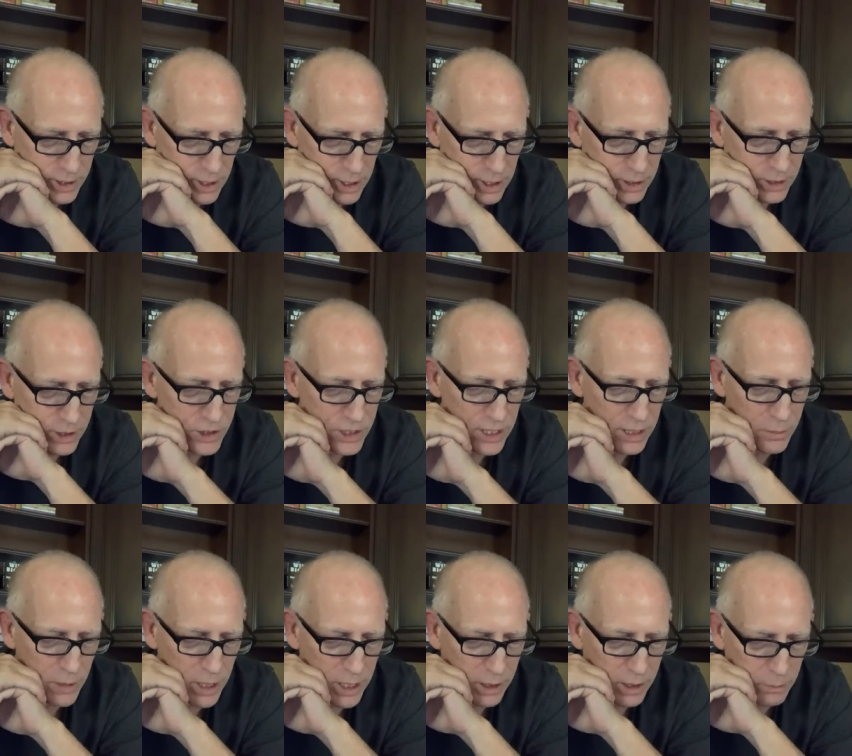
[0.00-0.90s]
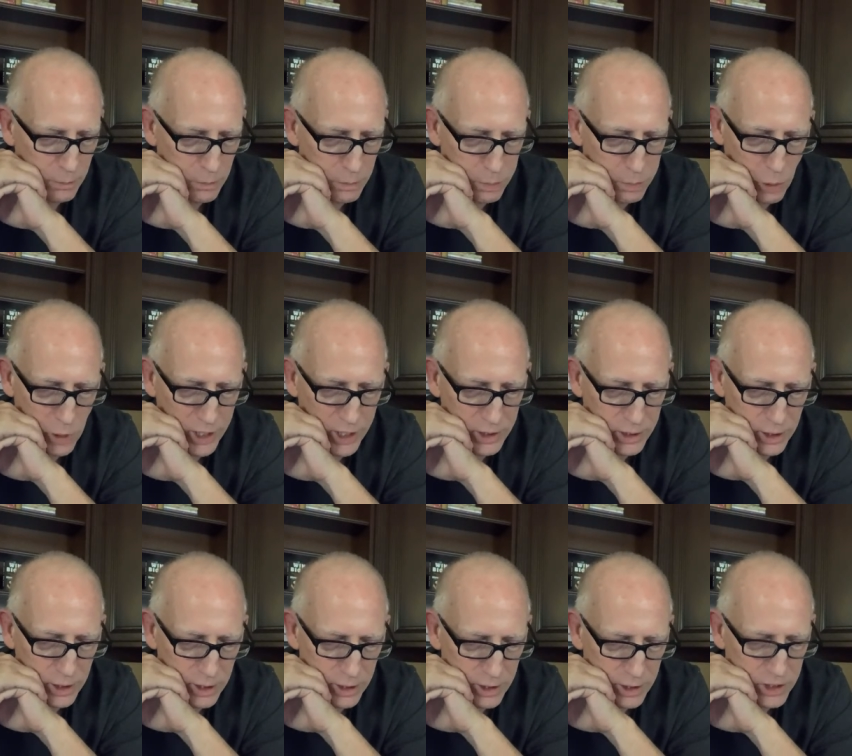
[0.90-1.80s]
uh, he said my point
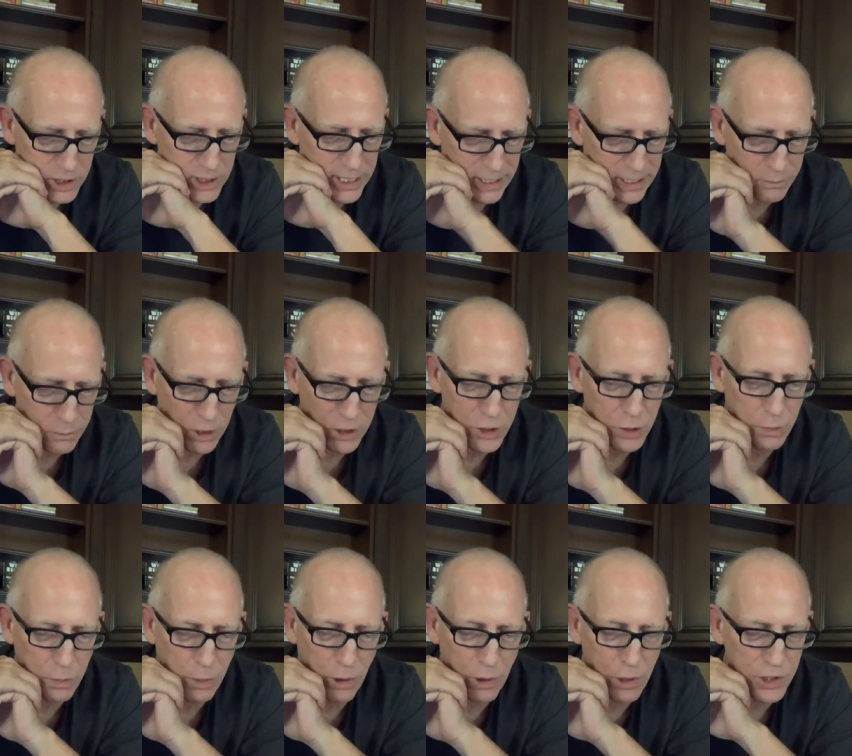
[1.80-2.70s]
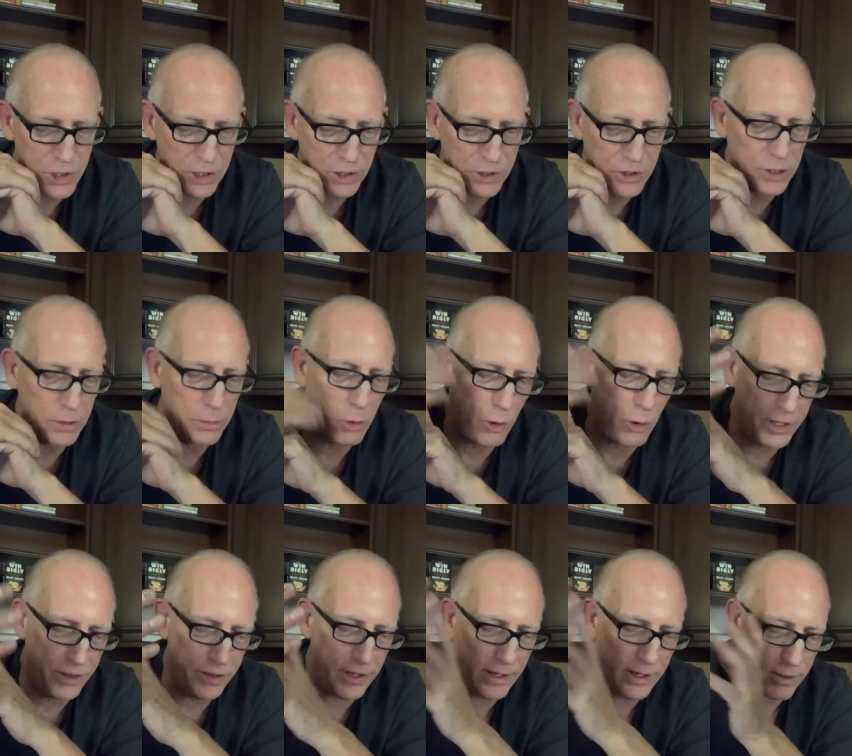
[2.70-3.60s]
uh, doesn't have much purchase. The
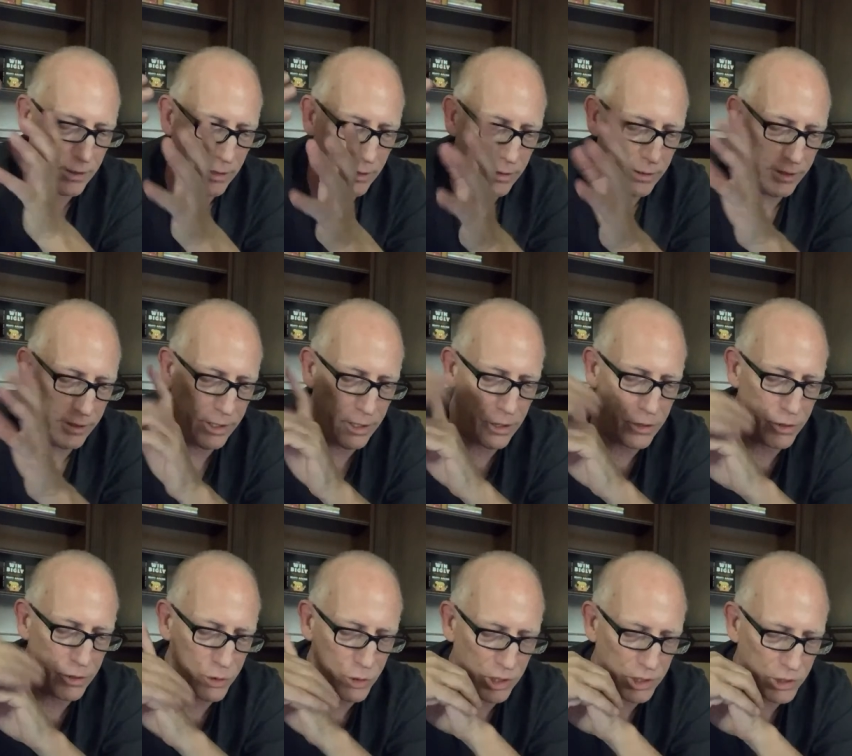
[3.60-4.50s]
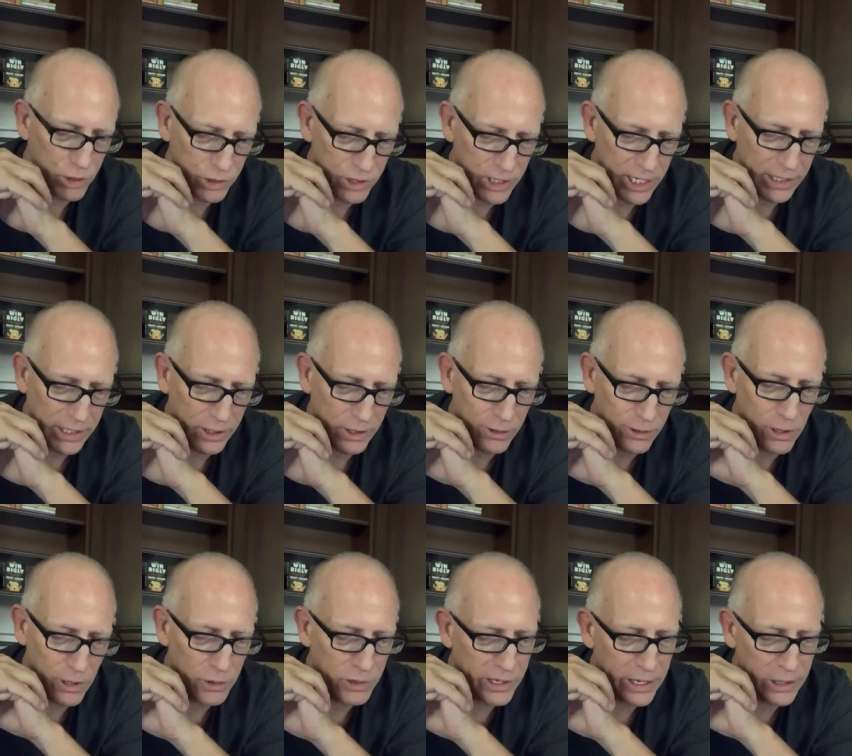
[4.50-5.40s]
point that the other drugs you take, you
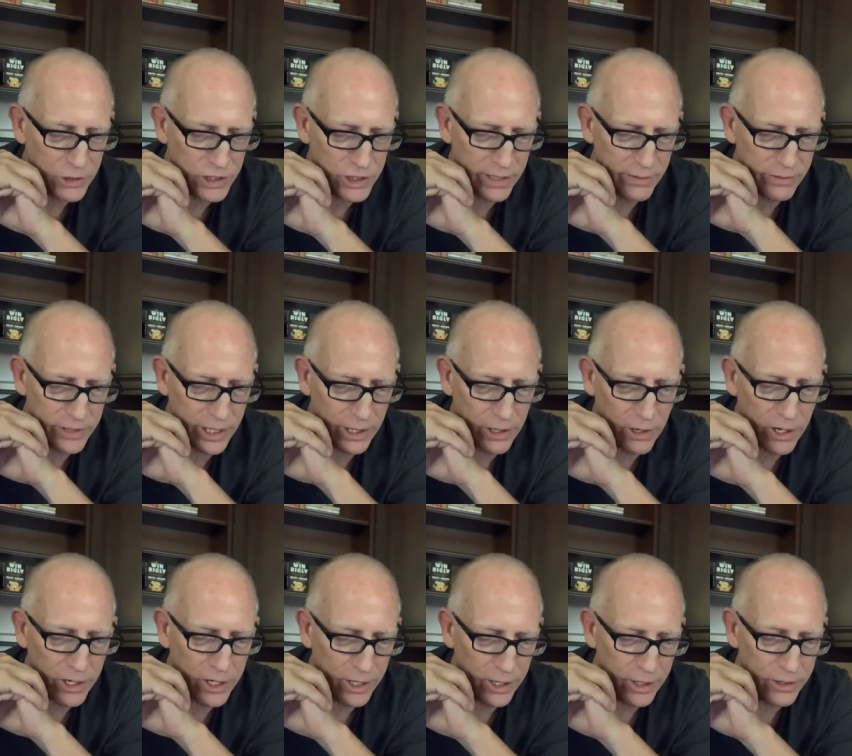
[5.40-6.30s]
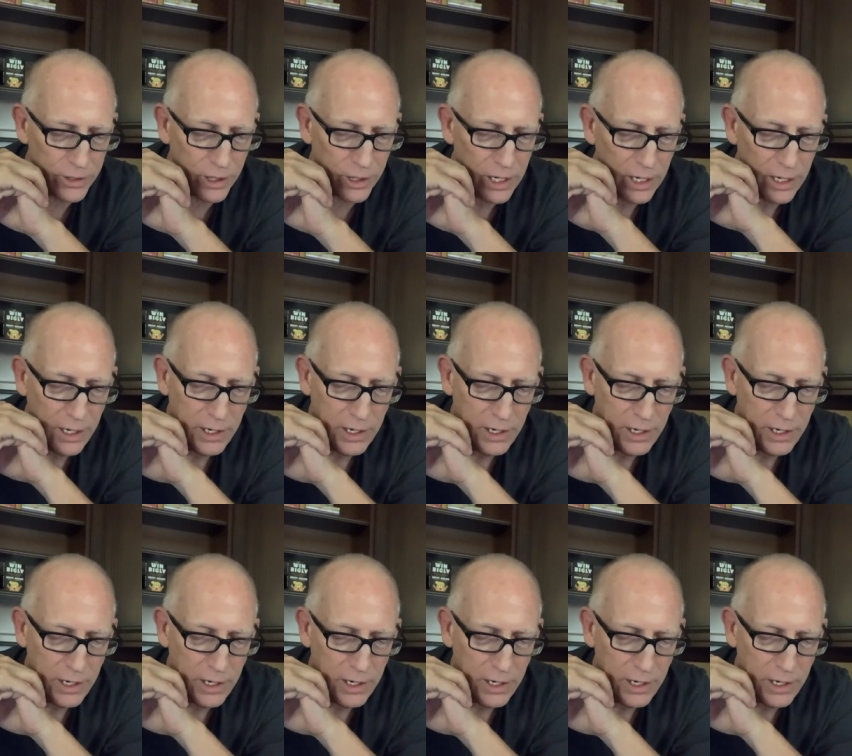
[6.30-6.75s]
don't know how safe they are either.